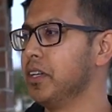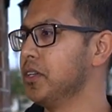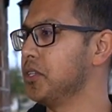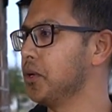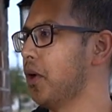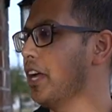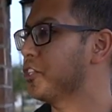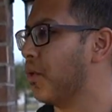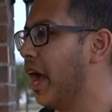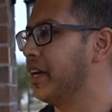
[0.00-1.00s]
So I
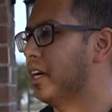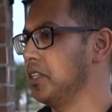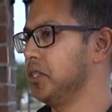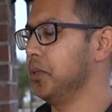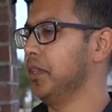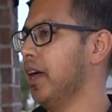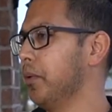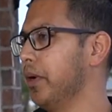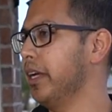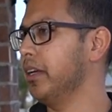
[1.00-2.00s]
try not to do it that
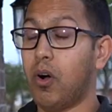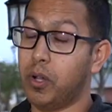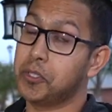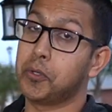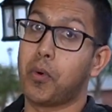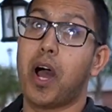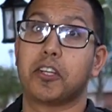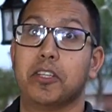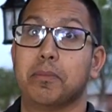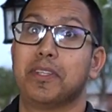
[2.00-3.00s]
way. Also, rock
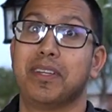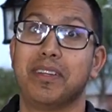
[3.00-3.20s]
chips.